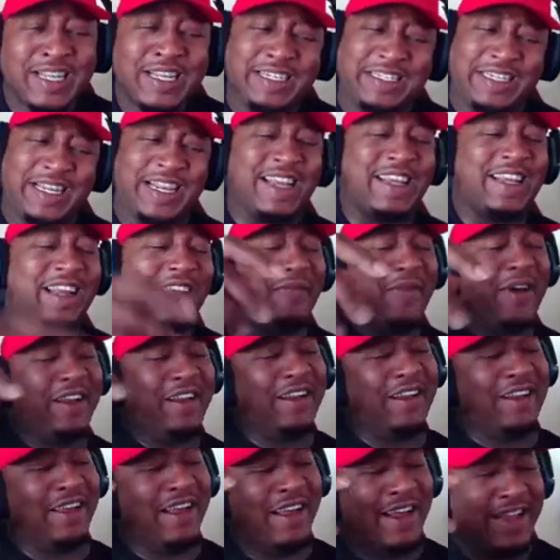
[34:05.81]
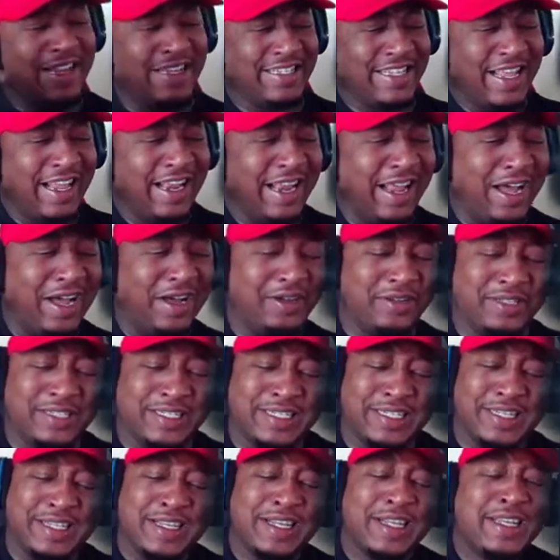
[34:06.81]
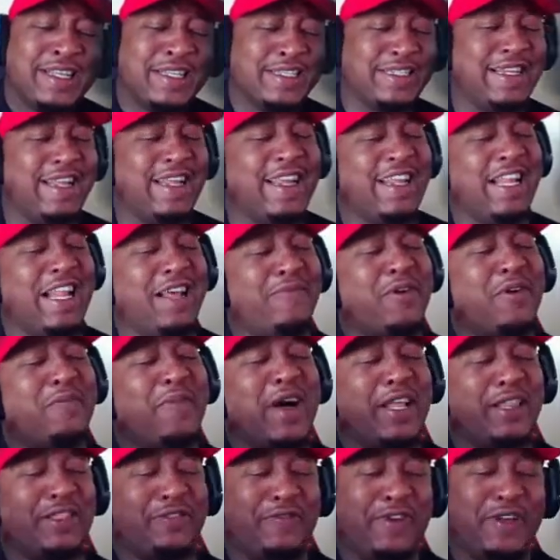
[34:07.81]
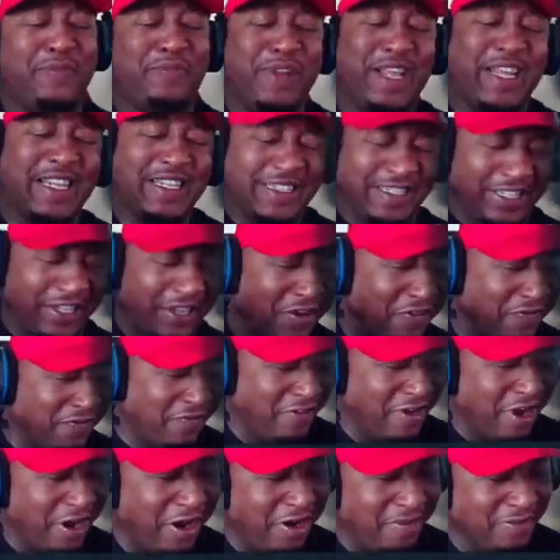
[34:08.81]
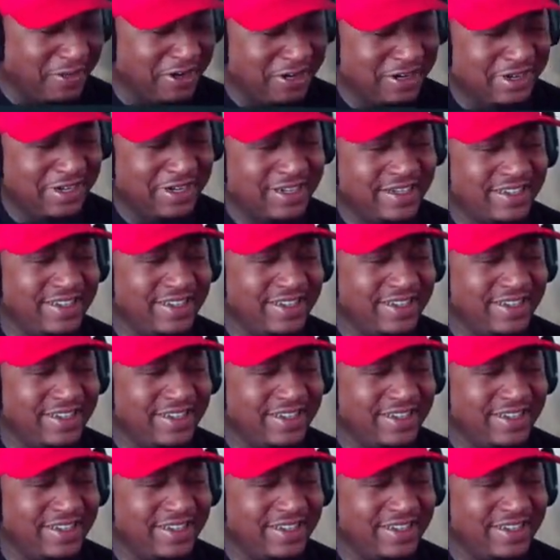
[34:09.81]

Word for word: She didn't care about the guns I lost. She didn't care about my three plate stealth armor.